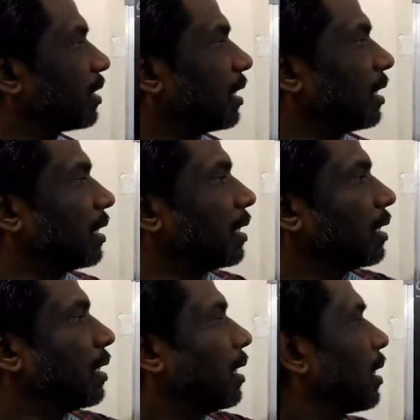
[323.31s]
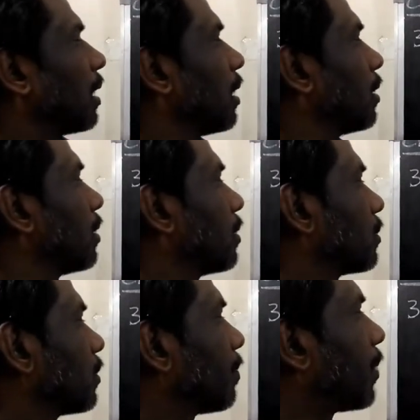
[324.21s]
the
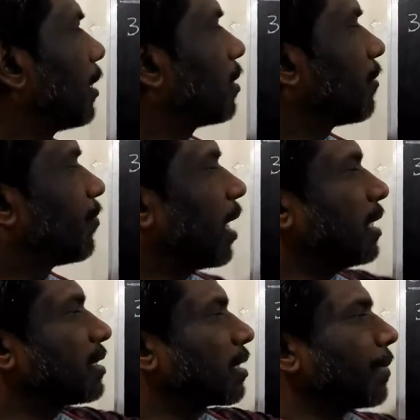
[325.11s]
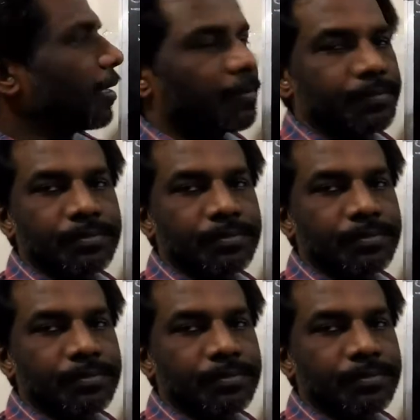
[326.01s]
point of line segment.